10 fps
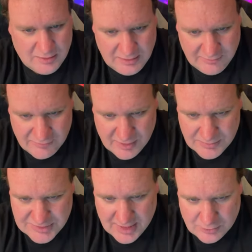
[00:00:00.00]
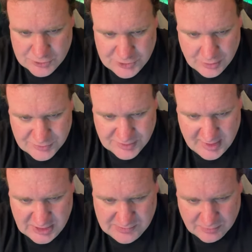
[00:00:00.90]
Even thumbs down shows
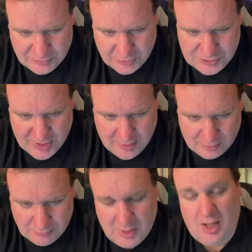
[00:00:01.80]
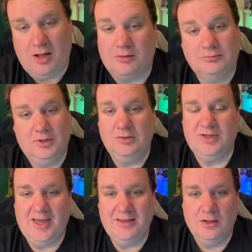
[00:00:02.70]
engagement with your channel. Oh,
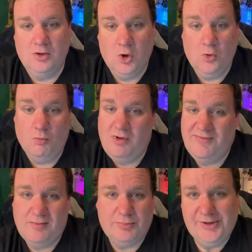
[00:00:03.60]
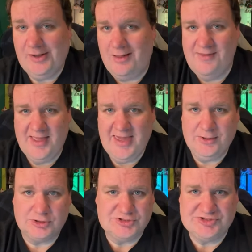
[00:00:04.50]
okay. Well, then bring on the
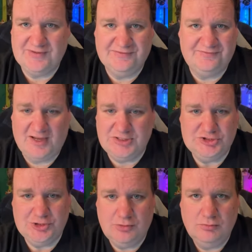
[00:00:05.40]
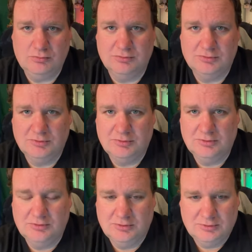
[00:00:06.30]
haters. That's fine, too.
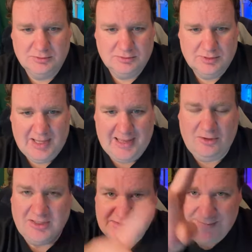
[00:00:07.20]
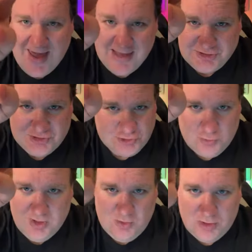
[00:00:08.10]
Hey, look, it's matched.
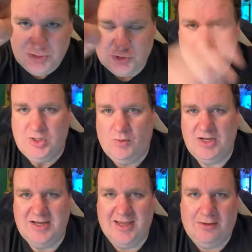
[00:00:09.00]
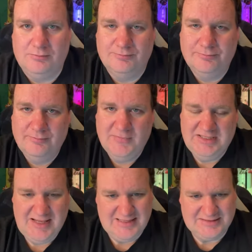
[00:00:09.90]
21-21 now.
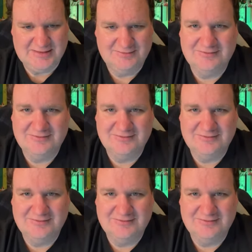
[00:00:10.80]
Neat.